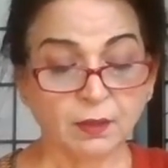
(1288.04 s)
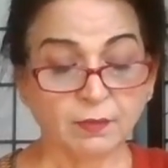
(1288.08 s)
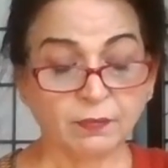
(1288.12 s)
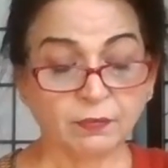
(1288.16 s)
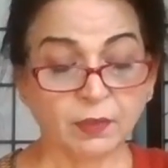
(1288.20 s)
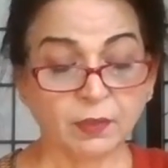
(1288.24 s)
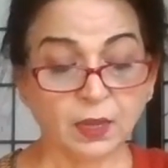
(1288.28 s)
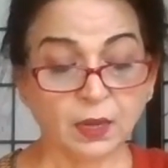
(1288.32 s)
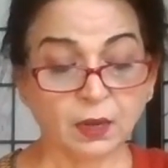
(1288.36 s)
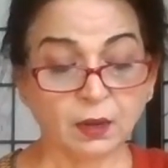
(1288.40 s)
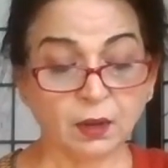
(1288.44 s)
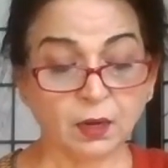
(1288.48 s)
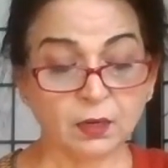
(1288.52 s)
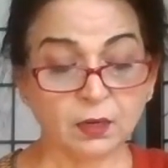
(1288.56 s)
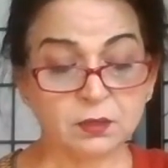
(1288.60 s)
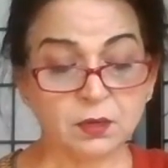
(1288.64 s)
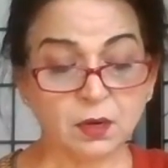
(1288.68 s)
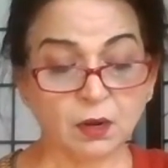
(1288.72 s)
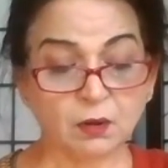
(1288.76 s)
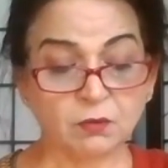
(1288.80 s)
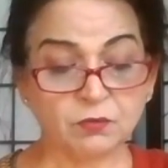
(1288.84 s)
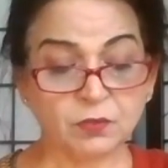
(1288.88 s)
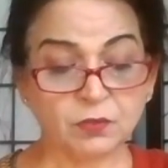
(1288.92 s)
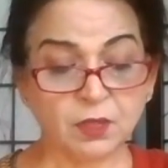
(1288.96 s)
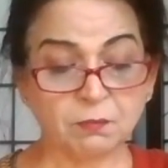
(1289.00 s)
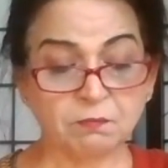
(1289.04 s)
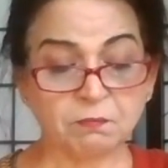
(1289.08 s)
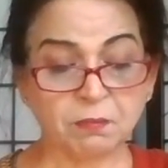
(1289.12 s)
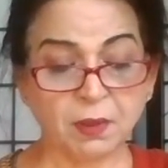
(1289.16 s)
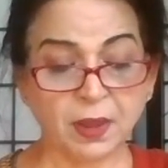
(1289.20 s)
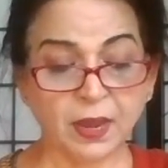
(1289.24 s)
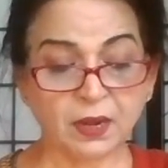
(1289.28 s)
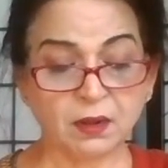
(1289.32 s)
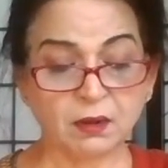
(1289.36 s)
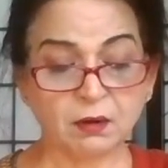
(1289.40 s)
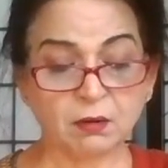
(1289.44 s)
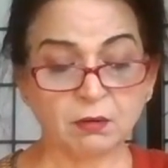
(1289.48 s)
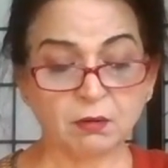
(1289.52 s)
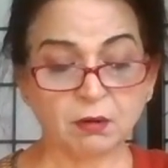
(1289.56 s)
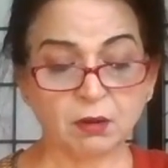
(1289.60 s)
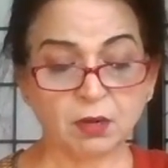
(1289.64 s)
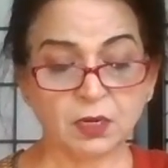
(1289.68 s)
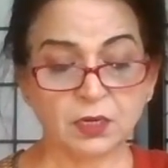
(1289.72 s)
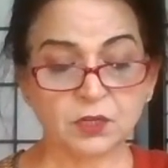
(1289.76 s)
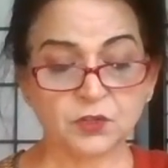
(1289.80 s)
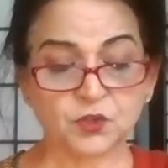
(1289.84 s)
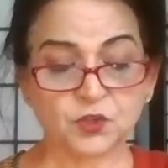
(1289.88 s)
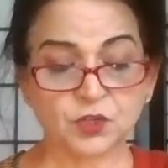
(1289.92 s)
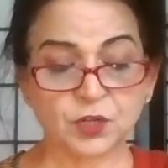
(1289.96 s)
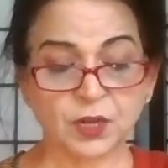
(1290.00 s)
They cut down the banner on
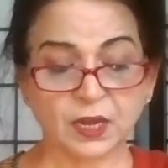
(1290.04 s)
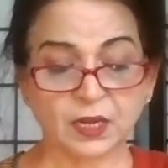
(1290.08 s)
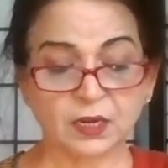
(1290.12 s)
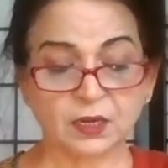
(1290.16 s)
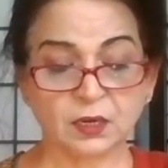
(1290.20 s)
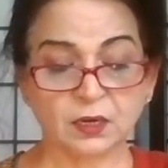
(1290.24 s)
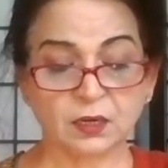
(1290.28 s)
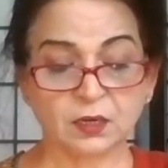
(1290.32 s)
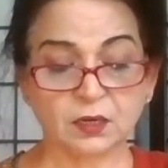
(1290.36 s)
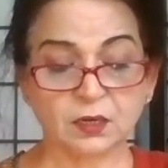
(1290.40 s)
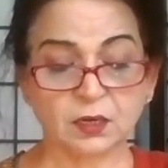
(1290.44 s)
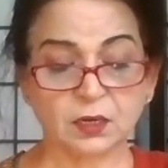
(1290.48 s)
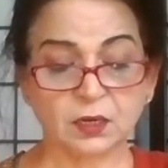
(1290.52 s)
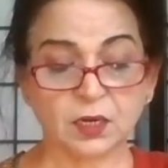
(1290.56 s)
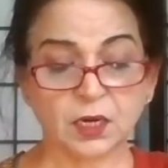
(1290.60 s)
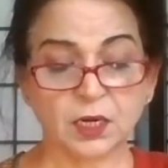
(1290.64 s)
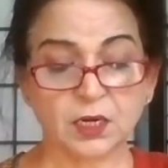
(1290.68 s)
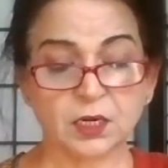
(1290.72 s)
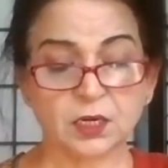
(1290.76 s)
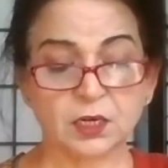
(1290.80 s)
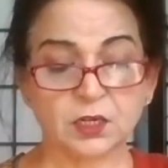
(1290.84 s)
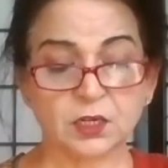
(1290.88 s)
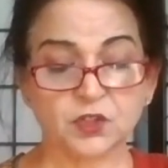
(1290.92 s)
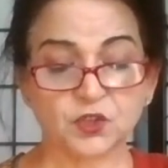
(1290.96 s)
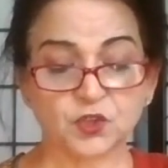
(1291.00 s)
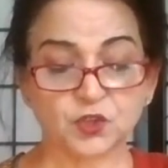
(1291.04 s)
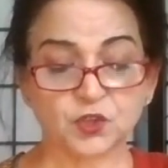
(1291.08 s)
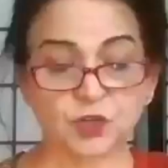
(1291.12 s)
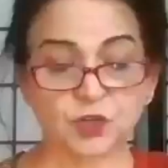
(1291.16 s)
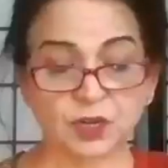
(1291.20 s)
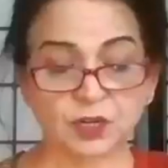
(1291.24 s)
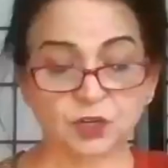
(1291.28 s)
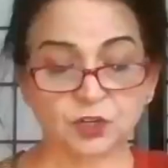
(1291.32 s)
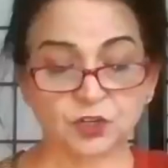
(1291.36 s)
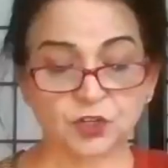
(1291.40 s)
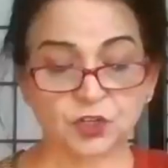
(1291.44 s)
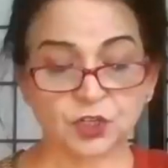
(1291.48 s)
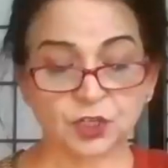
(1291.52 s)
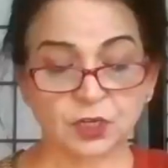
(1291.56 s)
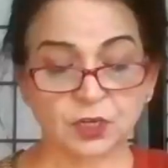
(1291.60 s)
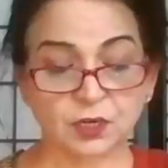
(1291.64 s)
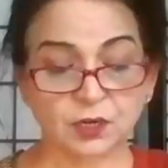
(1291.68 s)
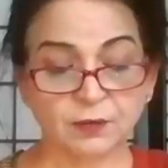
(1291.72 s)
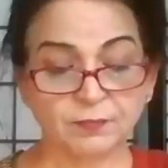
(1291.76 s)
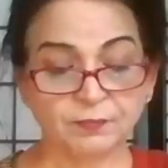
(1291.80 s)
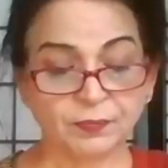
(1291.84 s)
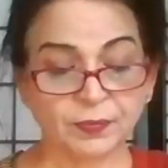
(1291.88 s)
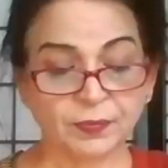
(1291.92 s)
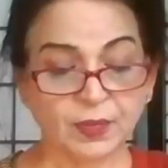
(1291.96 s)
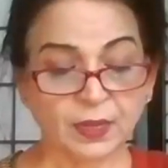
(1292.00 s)
his chariot, killed his charioteer,
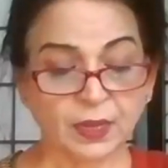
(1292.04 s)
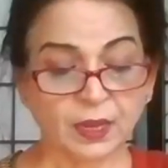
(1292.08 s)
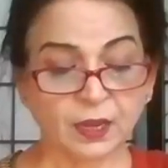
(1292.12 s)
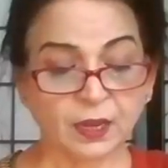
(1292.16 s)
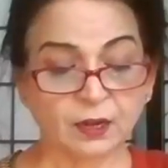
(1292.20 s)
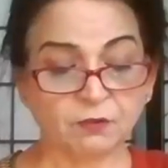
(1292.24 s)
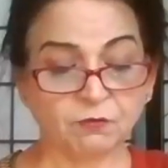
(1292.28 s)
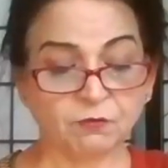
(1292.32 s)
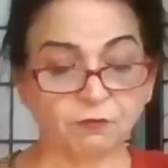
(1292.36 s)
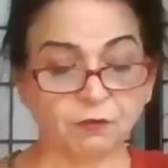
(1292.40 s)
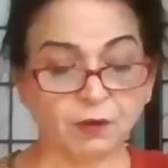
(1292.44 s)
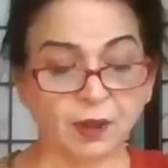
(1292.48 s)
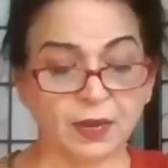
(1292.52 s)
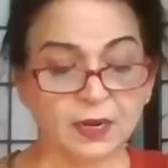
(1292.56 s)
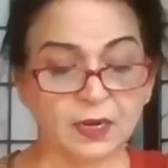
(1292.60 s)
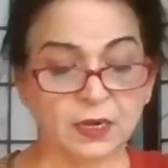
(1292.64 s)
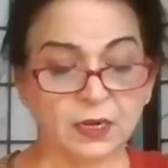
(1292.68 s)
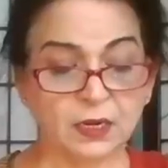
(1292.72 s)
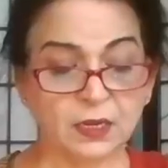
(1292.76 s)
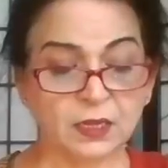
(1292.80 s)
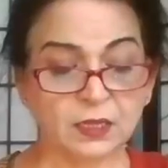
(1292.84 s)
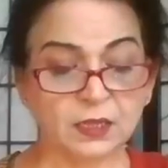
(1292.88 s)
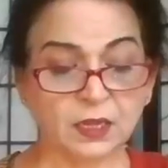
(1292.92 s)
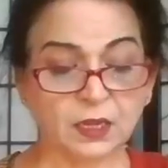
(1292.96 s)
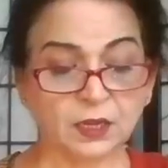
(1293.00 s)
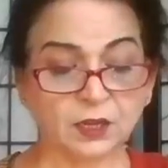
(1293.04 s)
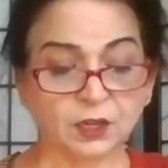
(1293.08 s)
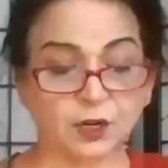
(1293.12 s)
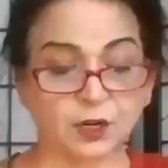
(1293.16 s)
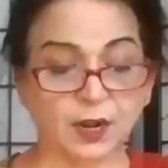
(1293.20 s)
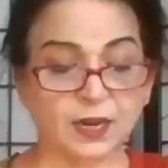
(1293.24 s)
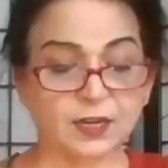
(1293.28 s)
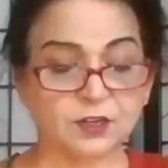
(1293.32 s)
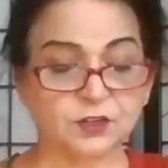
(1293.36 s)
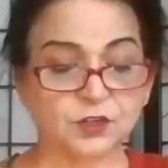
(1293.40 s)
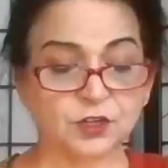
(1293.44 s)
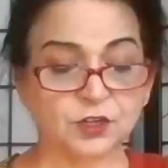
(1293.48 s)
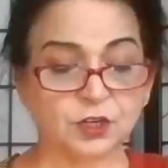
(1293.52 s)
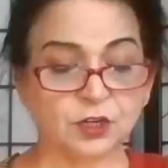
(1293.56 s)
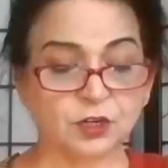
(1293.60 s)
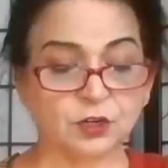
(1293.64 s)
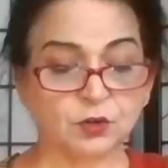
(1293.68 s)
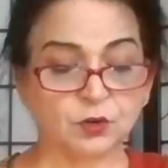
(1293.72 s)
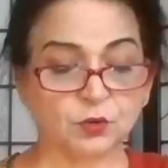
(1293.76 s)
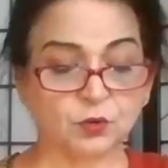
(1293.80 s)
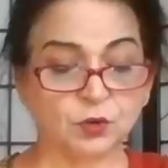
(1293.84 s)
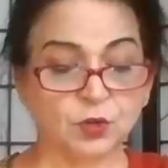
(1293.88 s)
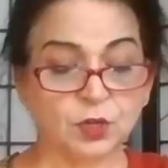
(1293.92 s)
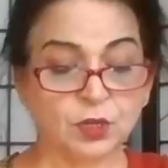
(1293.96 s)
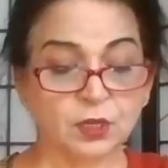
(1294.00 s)
and finally they crashed
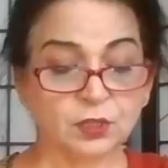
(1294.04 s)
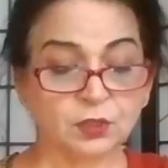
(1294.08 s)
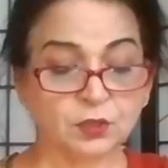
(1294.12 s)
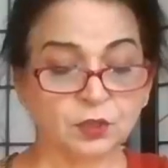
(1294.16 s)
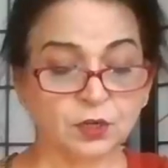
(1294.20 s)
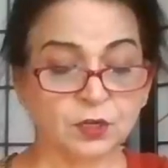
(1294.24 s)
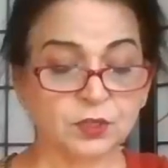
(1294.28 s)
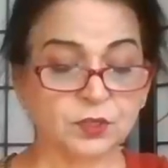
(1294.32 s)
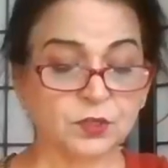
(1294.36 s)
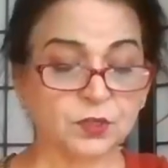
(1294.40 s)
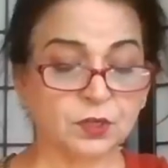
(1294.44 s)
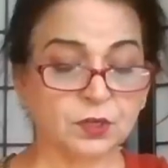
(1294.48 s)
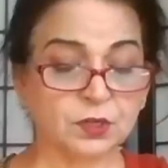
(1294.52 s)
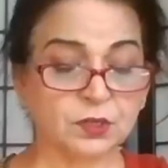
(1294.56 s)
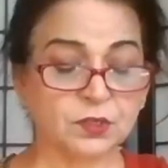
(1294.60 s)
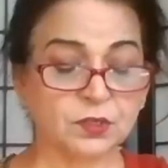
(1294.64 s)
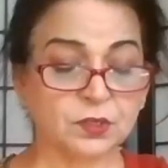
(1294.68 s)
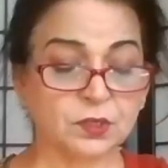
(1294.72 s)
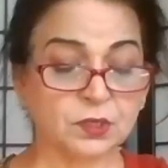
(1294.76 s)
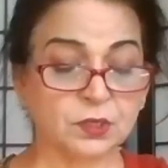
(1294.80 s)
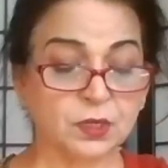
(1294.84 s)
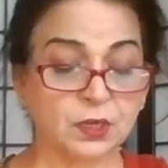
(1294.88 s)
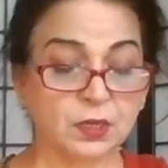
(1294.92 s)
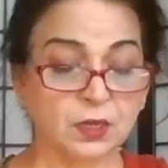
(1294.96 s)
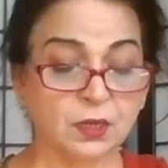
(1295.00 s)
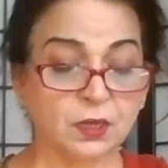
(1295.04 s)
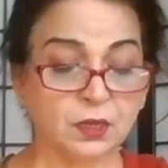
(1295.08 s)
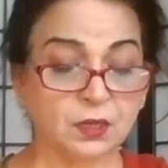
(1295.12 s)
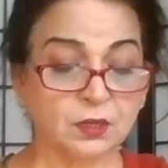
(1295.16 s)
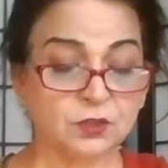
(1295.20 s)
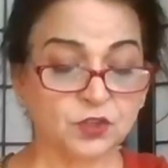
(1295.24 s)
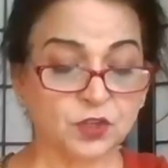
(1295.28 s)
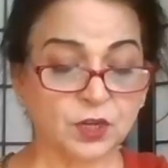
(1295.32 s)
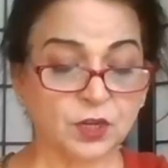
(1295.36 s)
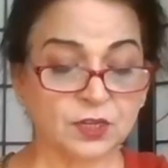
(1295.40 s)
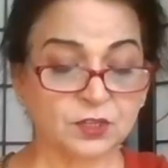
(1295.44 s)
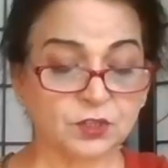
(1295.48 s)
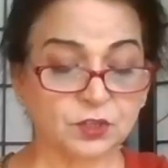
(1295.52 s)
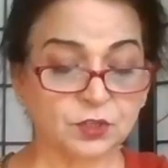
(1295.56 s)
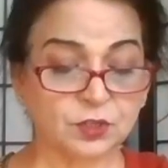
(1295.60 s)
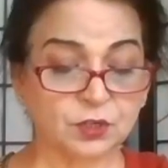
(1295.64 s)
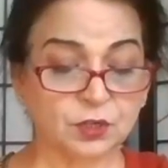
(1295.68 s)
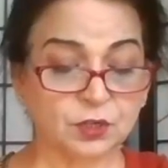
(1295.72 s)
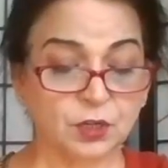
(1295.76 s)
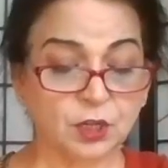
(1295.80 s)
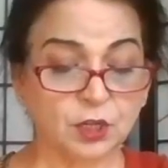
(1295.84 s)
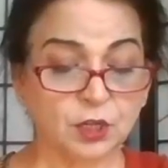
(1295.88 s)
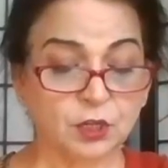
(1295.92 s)
into Thrisyrus' chest.